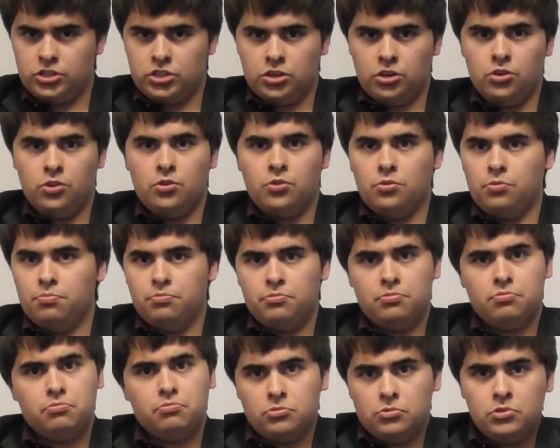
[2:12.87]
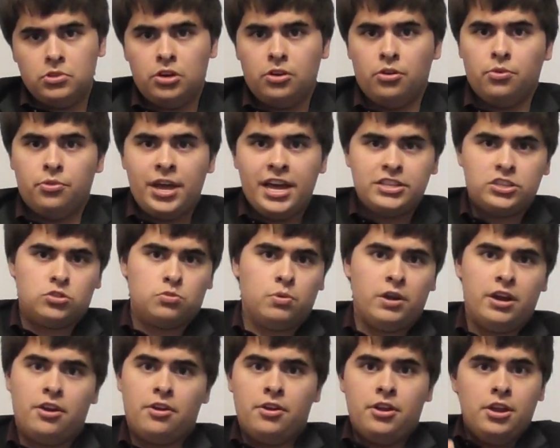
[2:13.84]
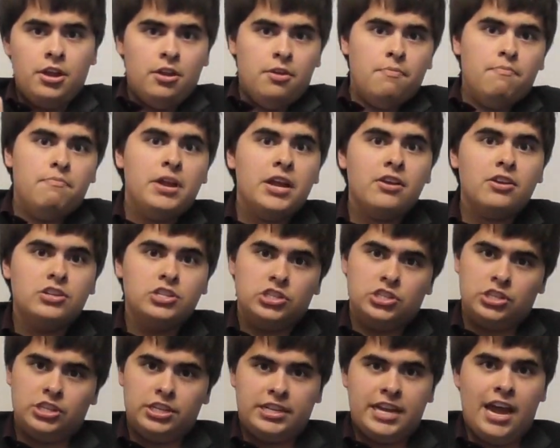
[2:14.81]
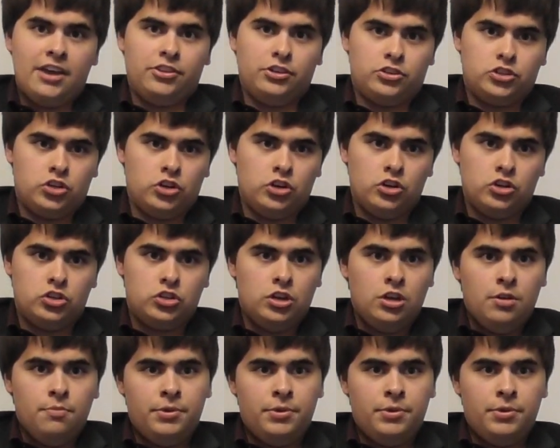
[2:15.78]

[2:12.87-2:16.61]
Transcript: So, you know, that's where marriage is in the Catholic Church,